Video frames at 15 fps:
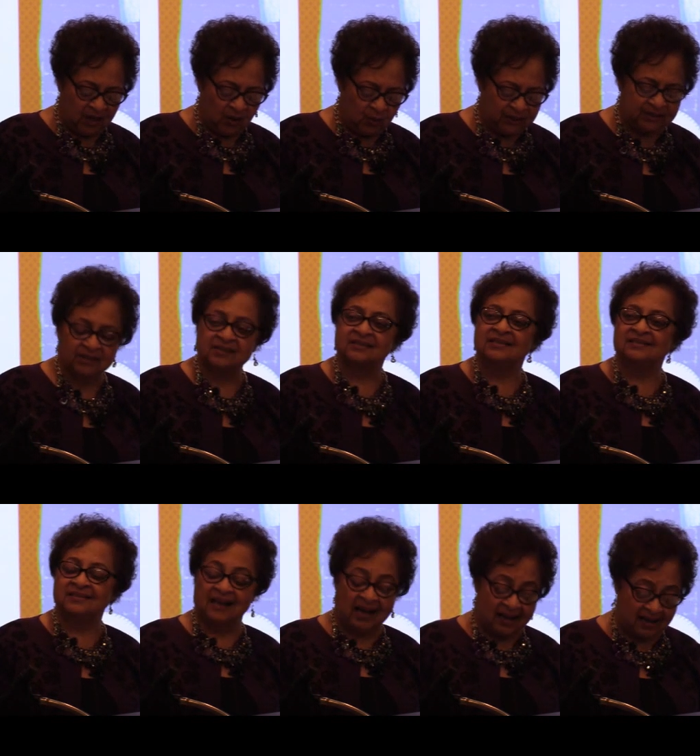which is
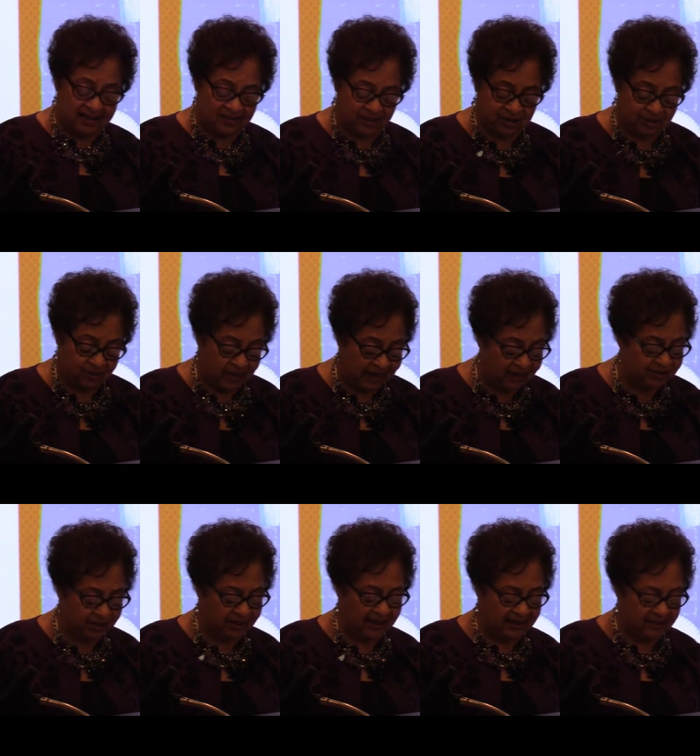designed to
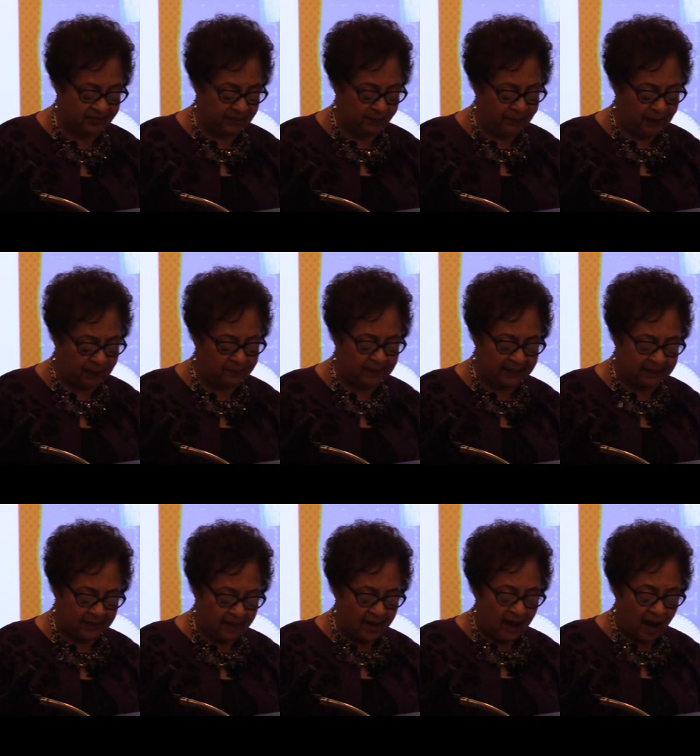educate the public
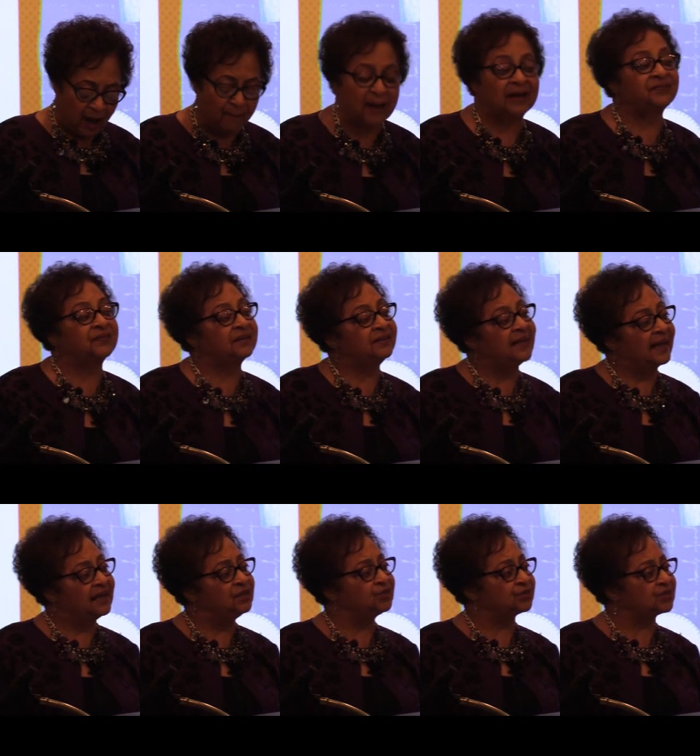about the
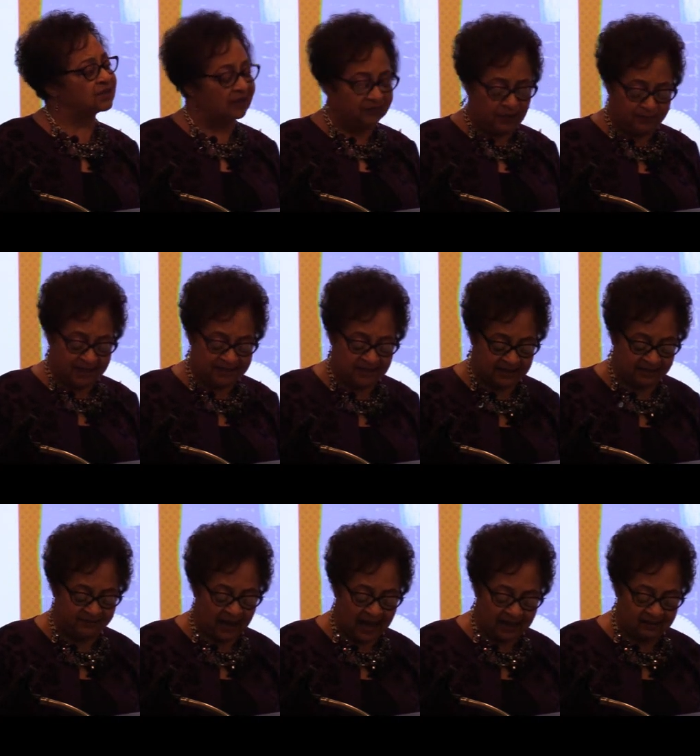dangers of domestic
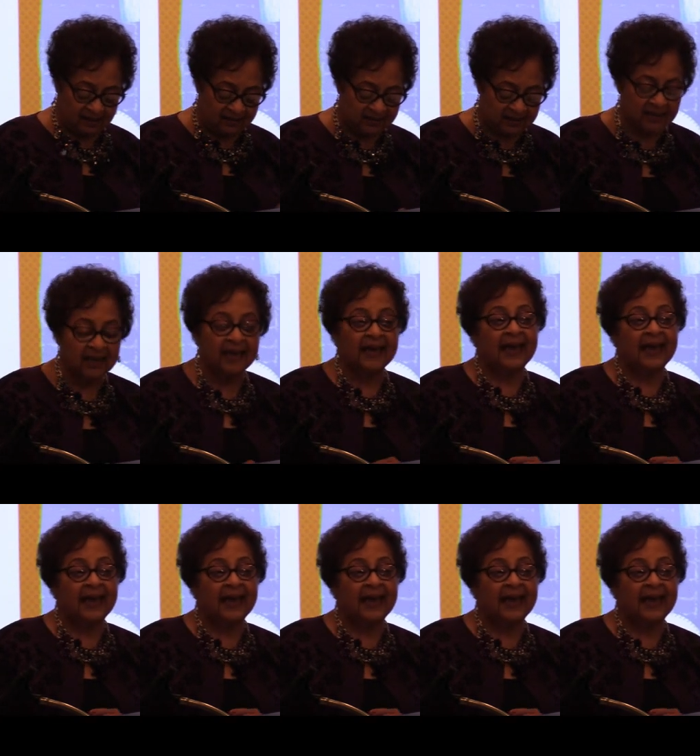violence.